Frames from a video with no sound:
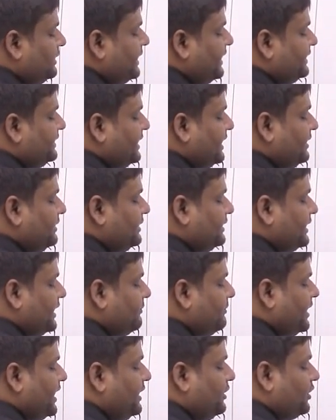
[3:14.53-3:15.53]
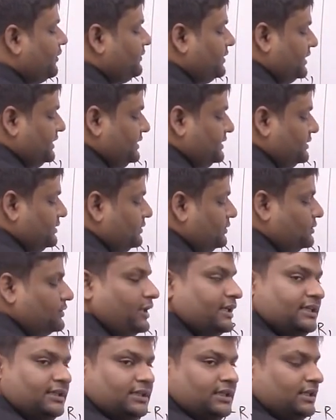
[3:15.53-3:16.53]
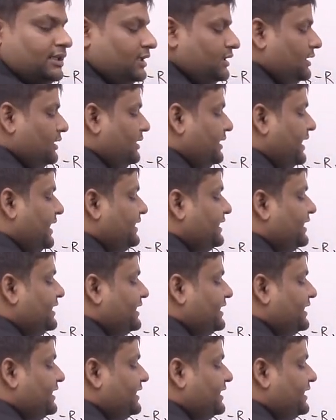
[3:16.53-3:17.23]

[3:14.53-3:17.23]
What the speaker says: take the determinant of this, it